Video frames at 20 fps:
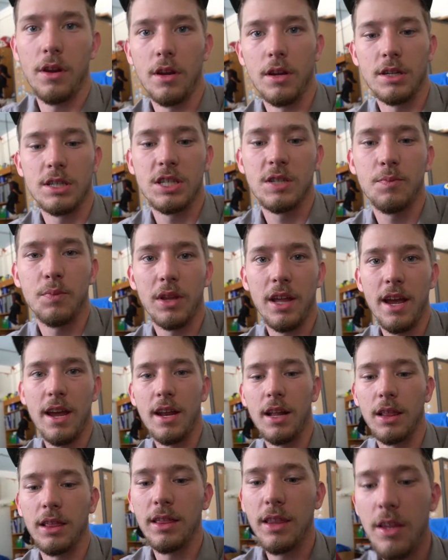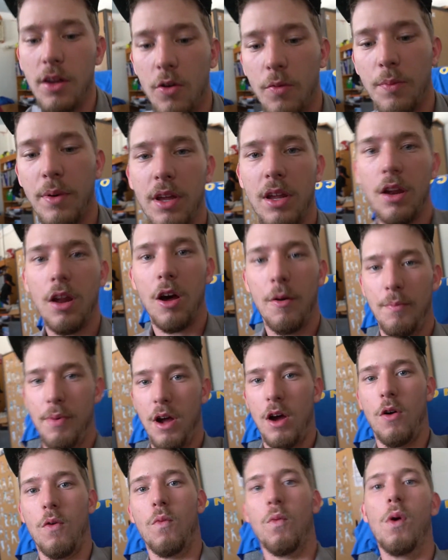to explain a little bit
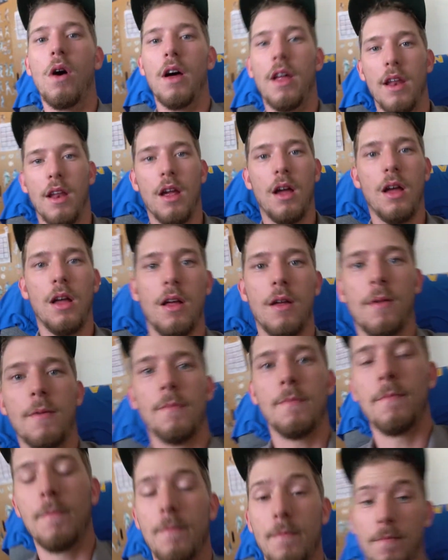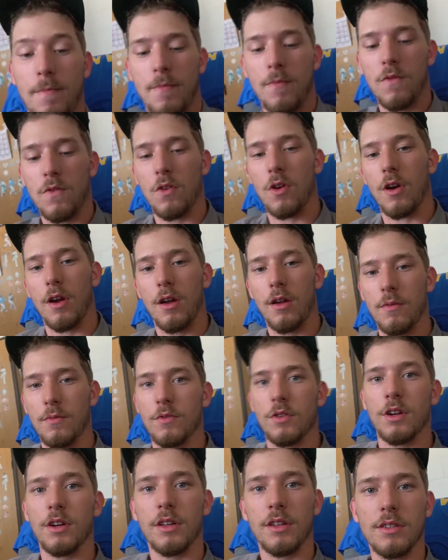about what, sorry, I'm
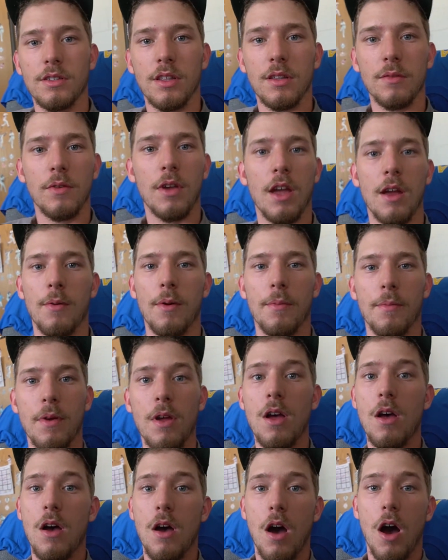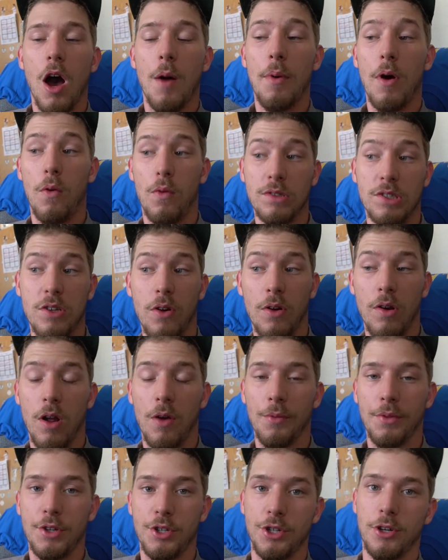trying to set the camera up, about what's going on
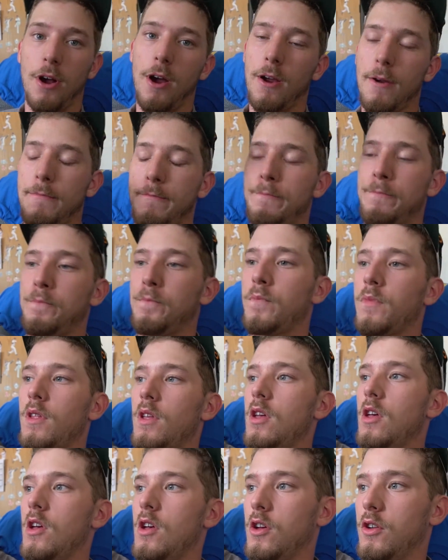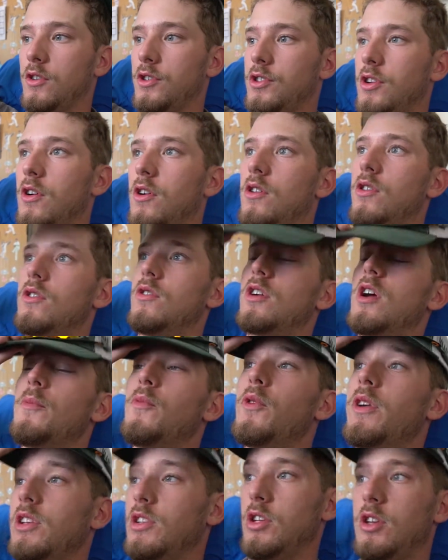with the truck. So a couple
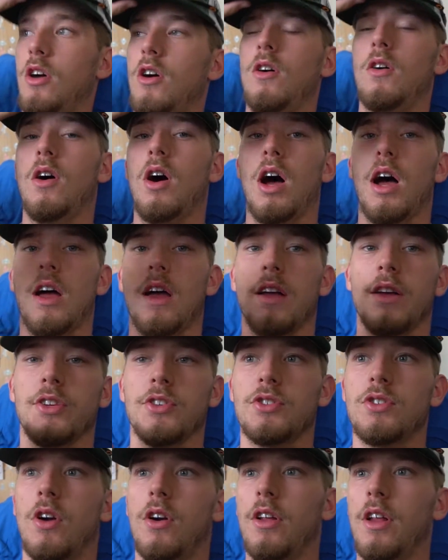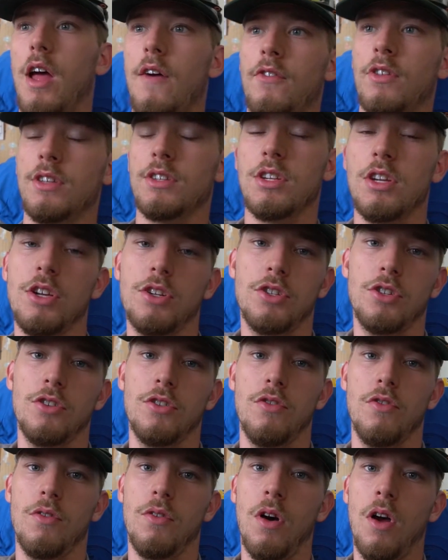weeks ago, I started having this
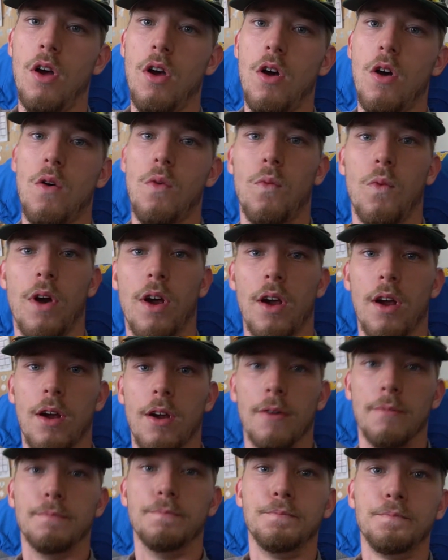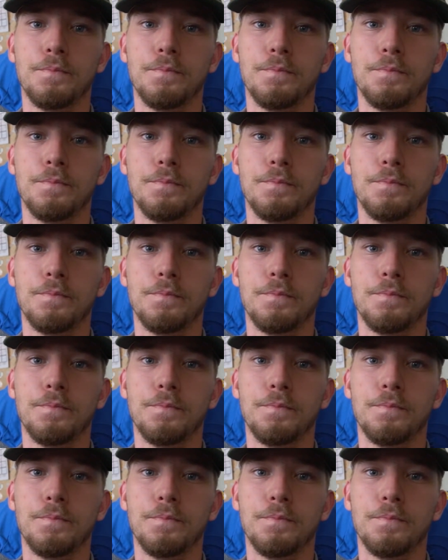issue where